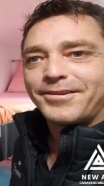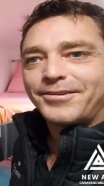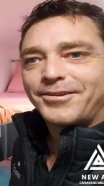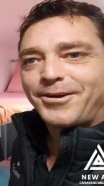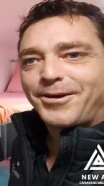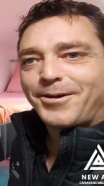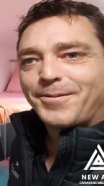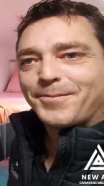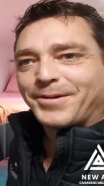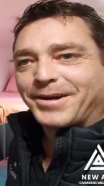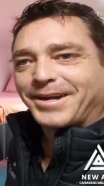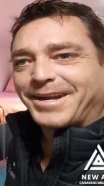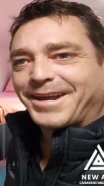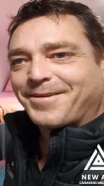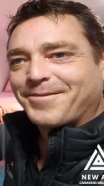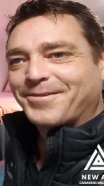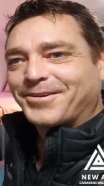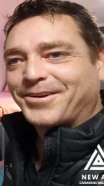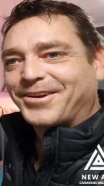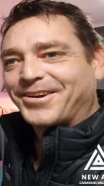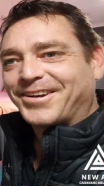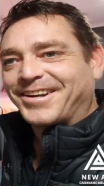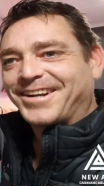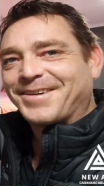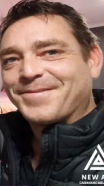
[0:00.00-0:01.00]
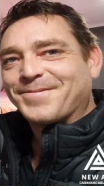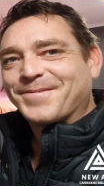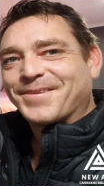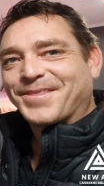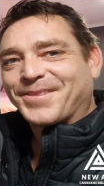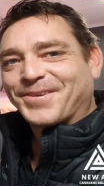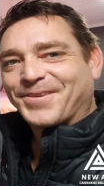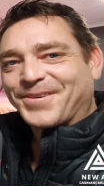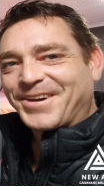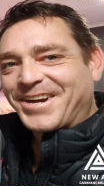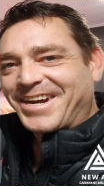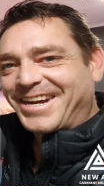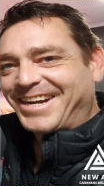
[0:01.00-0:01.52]
the time we'd have it on number
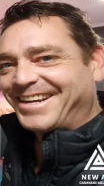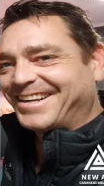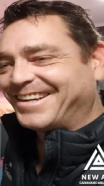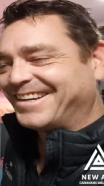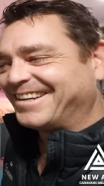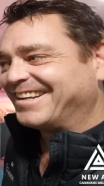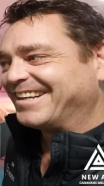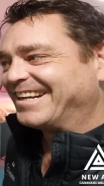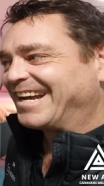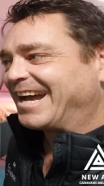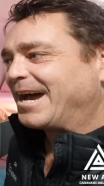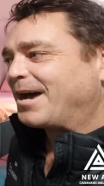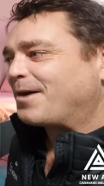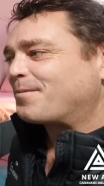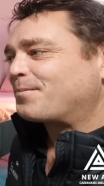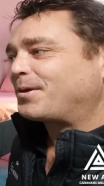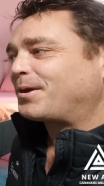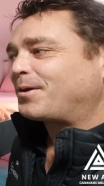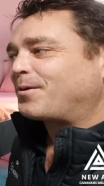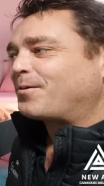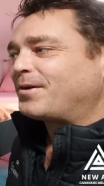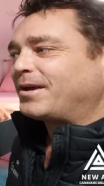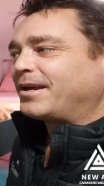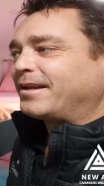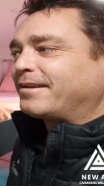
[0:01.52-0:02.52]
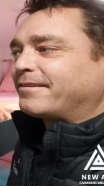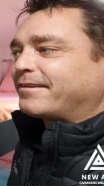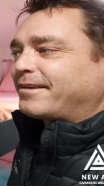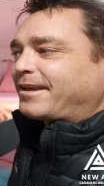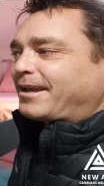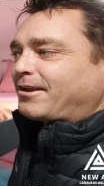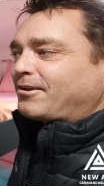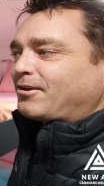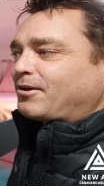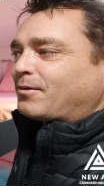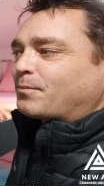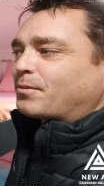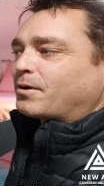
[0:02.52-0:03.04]
three. Up in
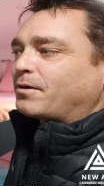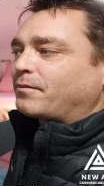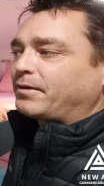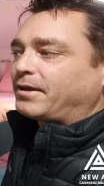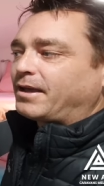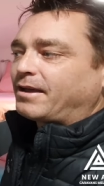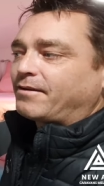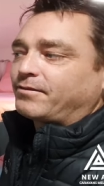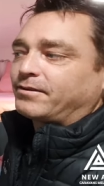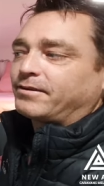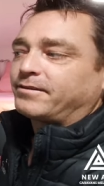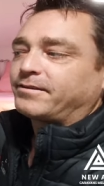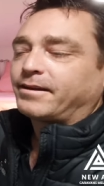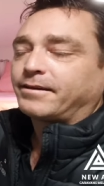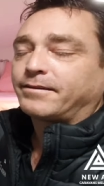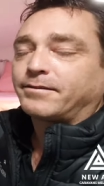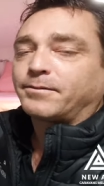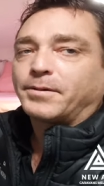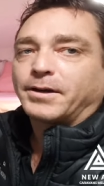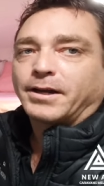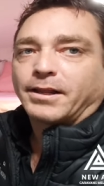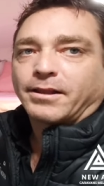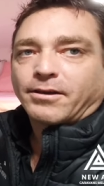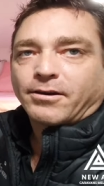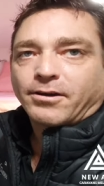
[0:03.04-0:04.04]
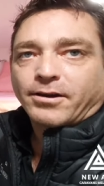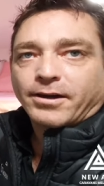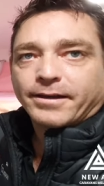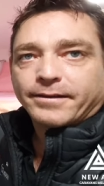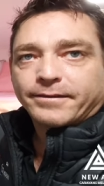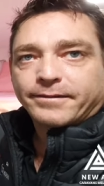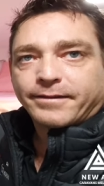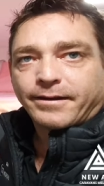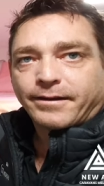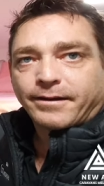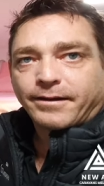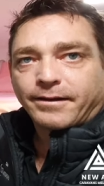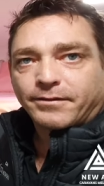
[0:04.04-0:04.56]
Queensland, you probably have it set to one of the higher
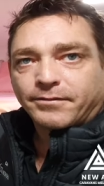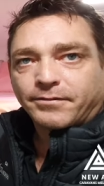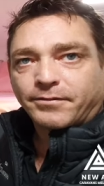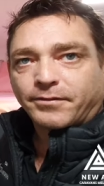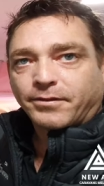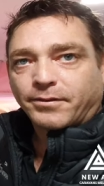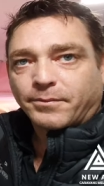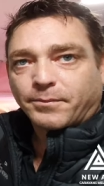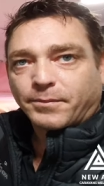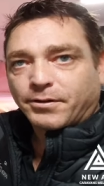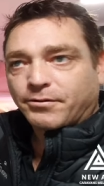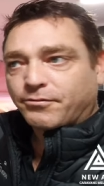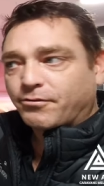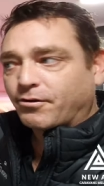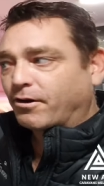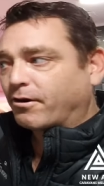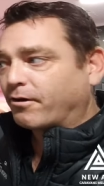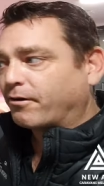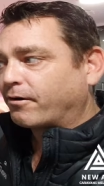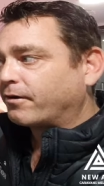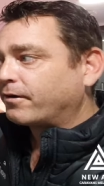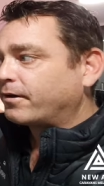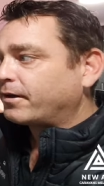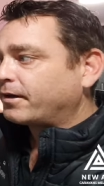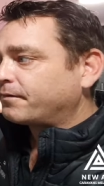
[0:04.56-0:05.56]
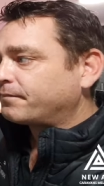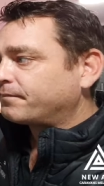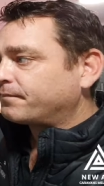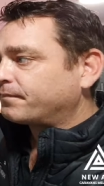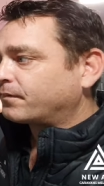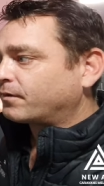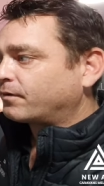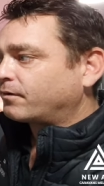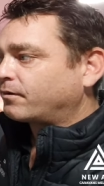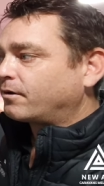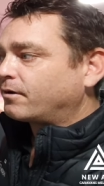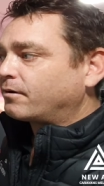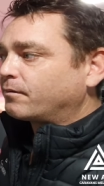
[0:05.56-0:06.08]
settings for the majority.
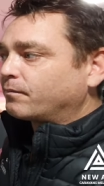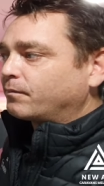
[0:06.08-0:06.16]
All right,